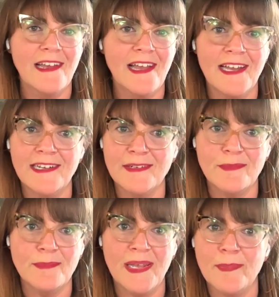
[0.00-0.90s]

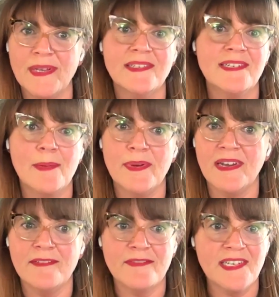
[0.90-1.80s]
and made a pit stop at
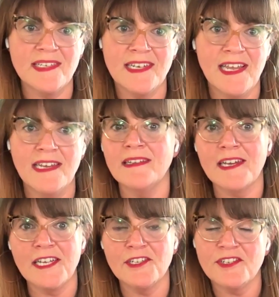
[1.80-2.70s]
every state in the
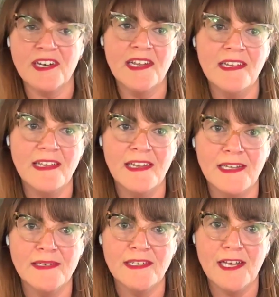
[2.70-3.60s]
country
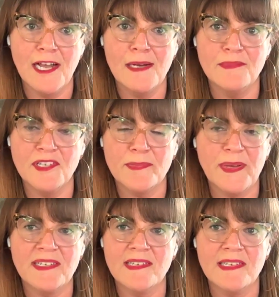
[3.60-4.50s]
and just
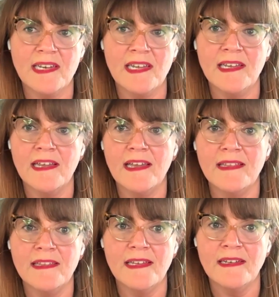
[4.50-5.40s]
picked a city.
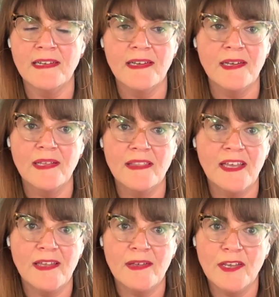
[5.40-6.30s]
And then
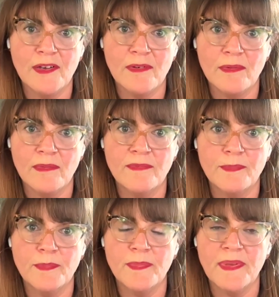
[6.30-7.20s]
they,
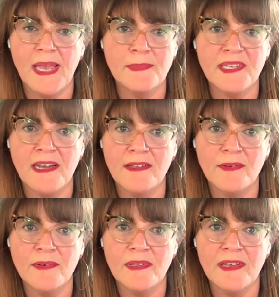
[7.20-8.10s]
camped out
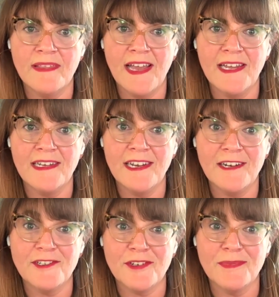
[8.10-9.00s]
locally. They had an
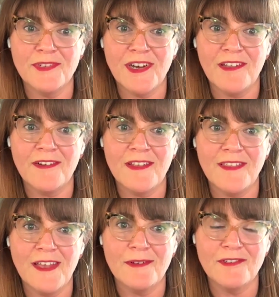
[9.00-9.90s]
Airstream trailer
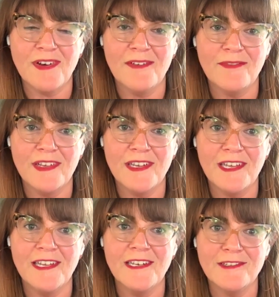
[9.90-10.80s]
that they were traveling
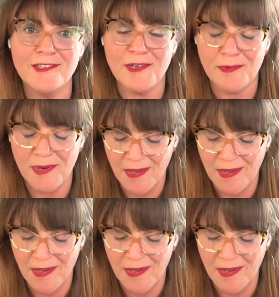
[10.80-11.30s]
in. And so